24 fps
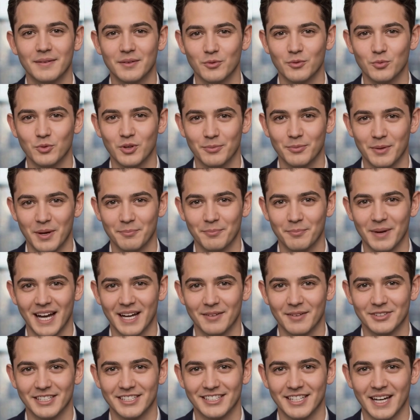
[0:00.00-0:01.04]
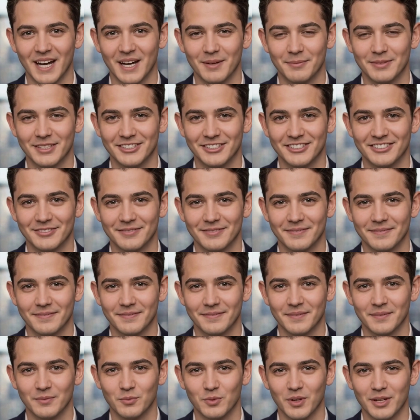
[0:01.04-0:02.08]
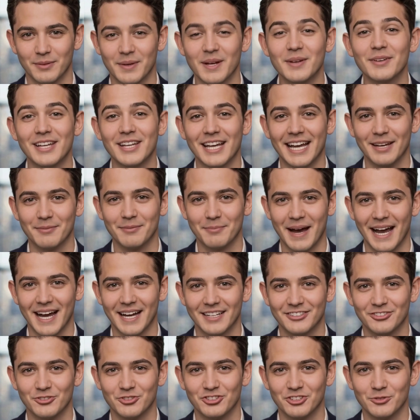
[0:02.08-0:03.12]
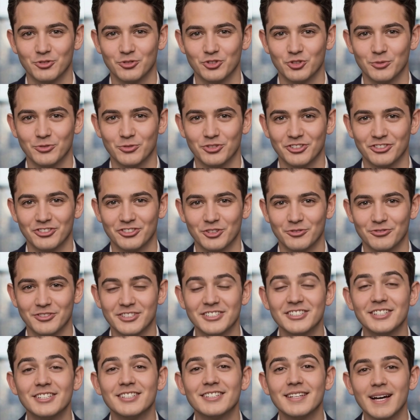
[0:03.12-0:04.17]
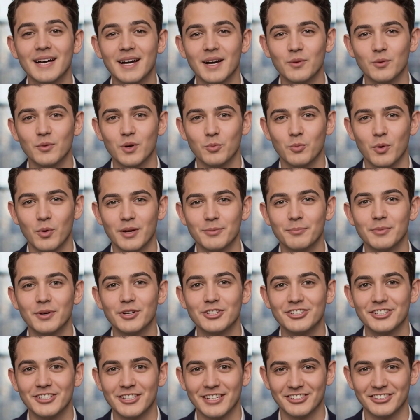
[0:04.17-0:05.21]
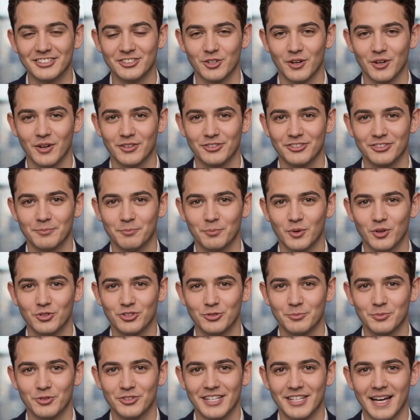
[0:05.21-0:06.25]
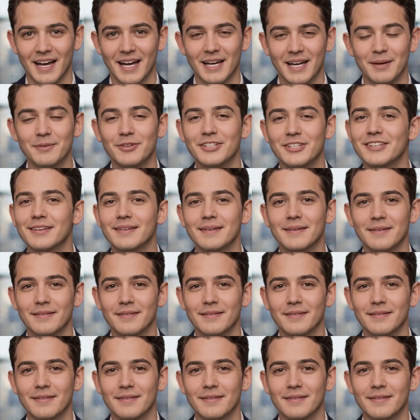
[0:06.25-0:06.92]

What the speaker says: What about pirated copies? What about Game Pass or subscription services where one person installs multiple times?